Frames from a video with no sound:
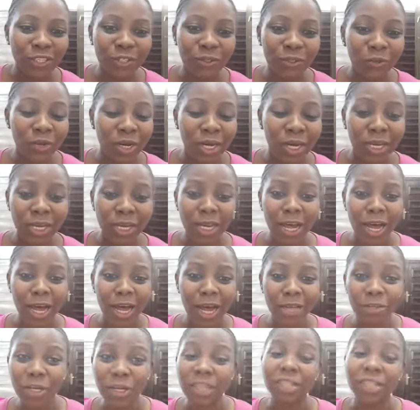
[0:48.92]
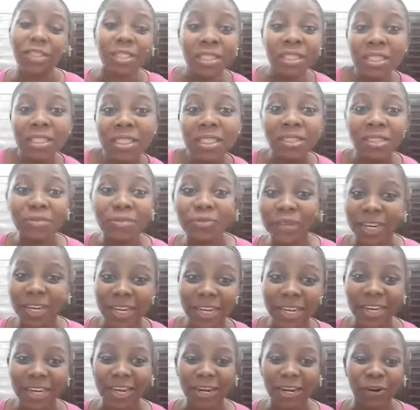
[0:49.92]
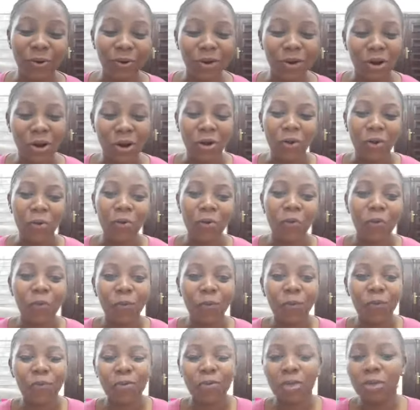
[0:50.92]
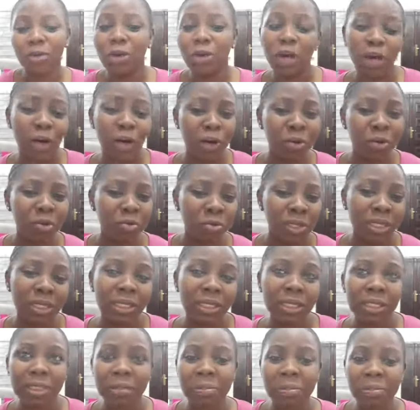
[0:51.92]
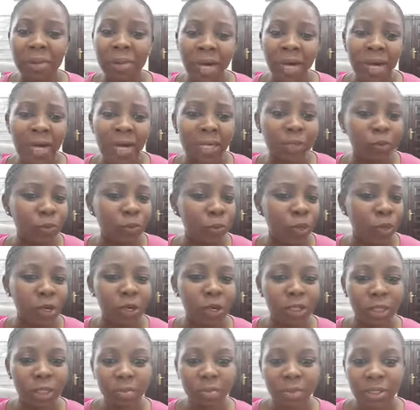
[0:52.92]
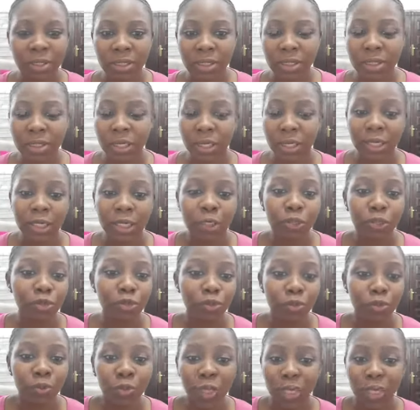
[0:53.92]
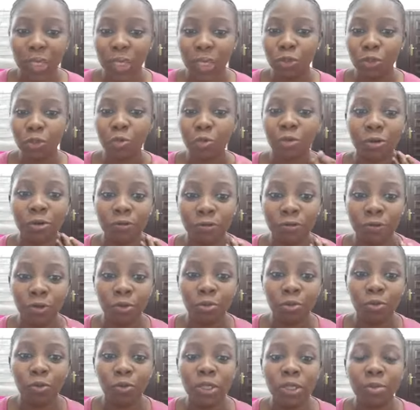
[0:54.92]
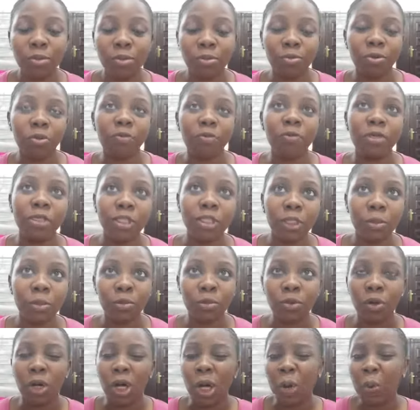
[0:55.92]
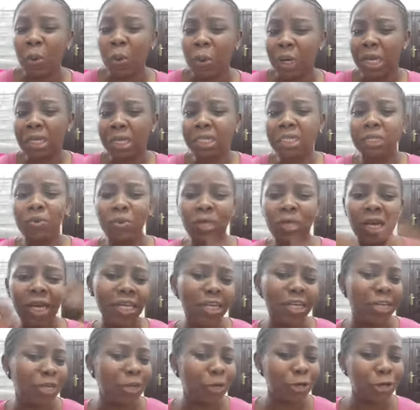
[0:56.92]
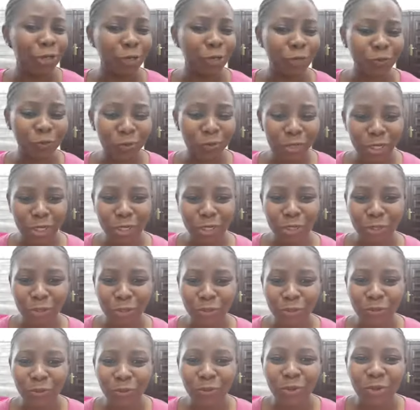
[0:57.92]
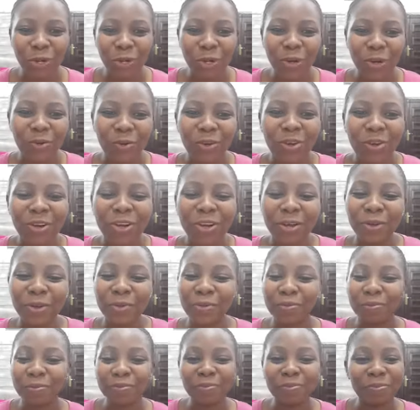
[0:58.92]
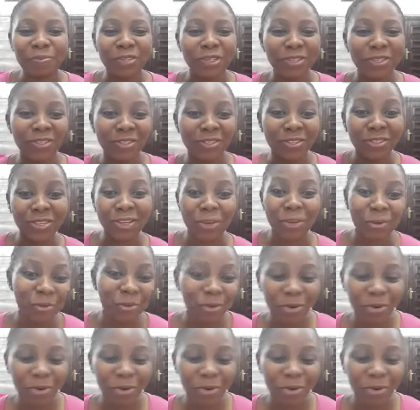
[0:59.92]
you are thinking right now. Oh, the economy is bad. What other business can I do? Can I do perfume? Will it be profitable? Will I need a lot of money to sell